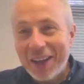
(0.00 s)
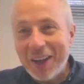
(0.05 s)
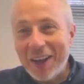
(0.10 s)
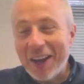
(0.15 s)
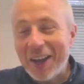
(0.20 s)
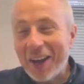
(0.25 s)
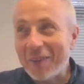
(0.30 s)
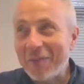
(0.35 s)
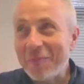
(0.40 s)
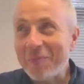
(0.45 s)

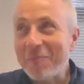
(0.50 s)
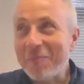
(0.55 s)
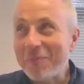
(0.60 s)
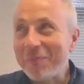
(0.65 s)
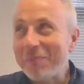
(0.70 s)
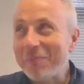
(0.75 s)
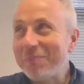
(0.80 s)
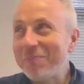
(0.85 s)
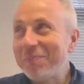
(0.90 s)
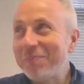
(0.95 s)

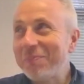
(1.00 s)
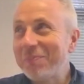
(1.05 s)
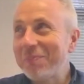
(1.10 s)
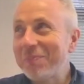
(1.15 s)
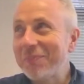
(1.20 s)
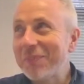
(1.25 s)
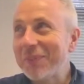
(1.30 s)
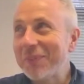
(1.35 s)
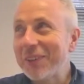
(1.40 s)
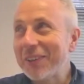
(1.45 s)
I'm
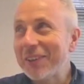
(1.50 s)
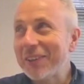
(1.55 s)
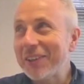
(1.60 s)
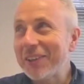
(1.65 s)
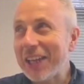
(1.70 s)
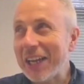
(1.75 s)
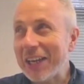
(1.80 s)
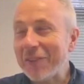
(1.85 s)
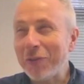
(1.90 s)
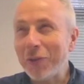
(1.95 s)

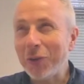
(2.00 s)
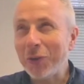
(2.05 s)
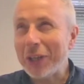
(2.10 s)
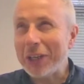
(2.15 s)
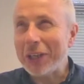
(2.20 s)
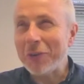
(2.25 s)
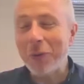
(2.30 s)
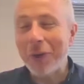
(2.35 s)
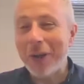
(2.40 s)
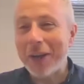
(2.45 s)
thankful in
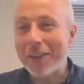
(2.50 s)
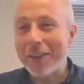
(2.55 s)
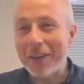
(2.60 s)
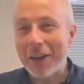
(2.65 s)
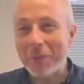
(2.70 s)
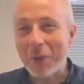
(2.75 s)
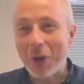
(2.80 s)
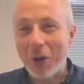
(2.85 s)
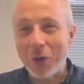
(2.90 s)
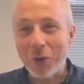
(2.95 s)
a way that I'm
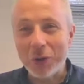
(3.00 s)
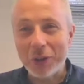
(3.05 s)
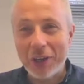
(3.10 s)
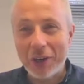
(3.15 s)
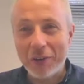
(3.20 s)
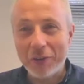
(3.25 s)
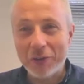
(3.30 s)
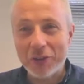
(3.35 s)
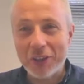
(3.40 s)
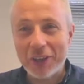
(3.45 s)
not old
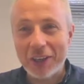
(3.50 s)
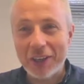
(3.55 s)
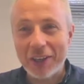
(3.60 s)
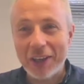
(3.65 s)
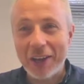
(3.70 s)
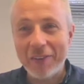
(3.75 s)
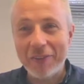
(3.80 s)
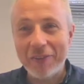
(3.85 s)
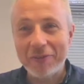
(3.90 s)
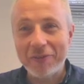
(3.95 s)
enough to
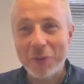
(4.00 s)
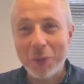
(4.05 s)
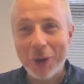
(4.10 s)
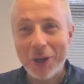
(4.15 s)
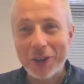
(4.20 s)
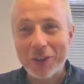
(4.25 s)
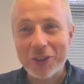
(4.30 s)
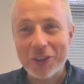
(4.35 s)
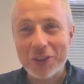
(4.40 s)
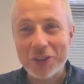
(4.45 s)
have
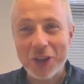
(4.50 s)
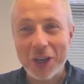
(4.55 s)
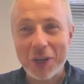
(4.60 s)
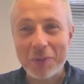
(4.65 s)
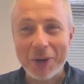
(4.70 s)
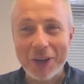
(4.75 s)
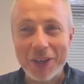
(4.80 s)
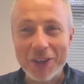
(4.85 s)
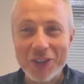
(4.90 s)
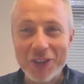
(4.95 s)
worked on a
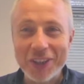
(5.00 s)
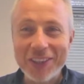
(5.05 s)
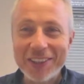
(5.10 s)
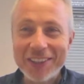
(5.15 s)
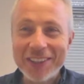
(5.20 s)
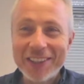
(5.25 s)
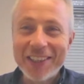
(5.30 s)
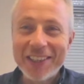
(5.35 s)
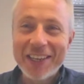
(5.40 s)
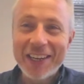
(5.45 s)
typewriter.
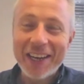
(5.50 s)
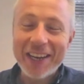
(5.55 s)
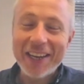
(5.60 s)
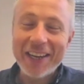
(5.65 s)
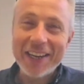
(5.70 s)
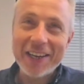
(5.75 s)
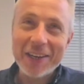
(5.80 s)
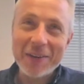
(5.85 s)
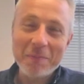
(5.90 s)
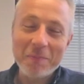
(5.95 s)

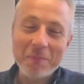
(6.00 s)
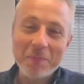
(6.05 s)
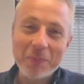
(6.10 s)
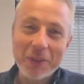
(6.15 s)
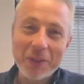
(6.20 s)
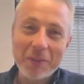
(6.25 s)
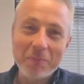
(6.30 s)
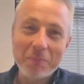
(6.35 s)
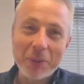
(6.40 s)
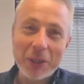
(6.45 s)

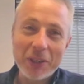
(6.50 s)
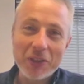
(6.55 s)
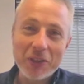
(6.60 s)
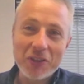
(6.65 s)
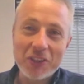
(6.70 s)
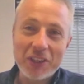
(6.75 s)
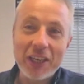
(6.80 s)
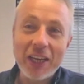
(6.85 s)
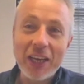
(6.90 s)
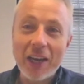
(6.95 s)
But
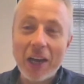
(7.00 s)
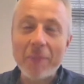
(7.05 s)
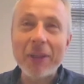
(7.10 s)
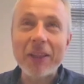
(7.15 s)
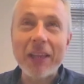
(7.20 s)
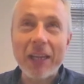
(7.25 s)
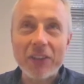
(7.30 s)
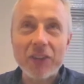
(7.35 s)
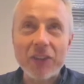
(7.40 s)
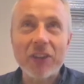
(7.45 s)
yeah, I mean,
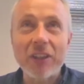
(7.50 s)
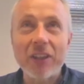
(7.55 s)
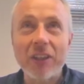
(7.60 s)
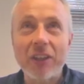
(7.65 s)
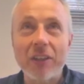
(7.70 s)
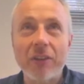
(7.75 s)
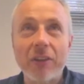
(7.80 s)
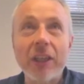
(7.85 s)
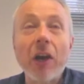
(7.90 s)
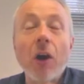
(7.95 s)
that's
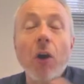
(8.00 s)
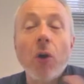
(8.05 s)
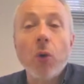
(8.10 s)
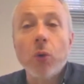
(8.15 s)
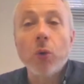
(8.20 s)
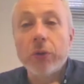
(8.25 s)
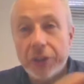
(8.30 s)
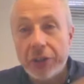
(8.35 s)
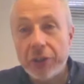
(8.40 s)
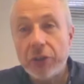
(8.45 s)
the
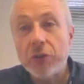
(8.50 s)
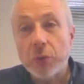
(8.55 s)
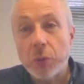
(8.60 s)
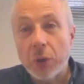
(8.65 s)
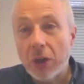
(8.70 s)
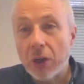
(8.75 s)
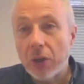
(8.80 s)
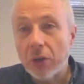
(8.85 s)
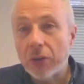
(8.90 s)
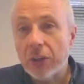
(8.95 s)
old news
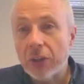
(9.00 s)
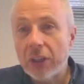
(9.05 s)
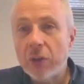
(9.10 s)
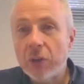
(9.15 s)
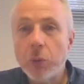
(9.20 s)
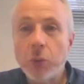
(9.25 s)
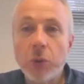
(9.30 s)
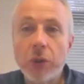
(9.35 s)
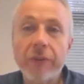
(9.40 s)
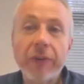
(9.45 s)
world
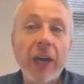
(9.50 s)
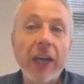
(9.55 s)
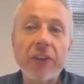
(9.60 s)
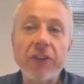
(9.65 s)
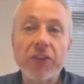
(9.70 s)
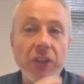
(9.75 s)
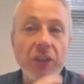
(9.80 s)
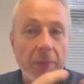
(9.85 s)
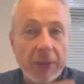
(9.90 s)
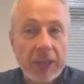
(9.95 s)
would have had
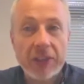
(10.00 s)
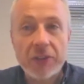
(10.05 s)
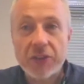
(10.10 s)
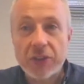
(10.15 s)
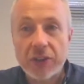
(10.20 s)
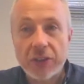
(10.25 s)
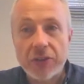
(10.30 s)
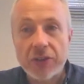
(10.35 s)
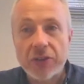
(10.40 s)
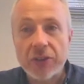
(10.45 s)
sub
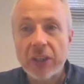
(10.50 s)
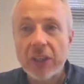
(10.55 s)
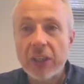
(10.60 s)
editors.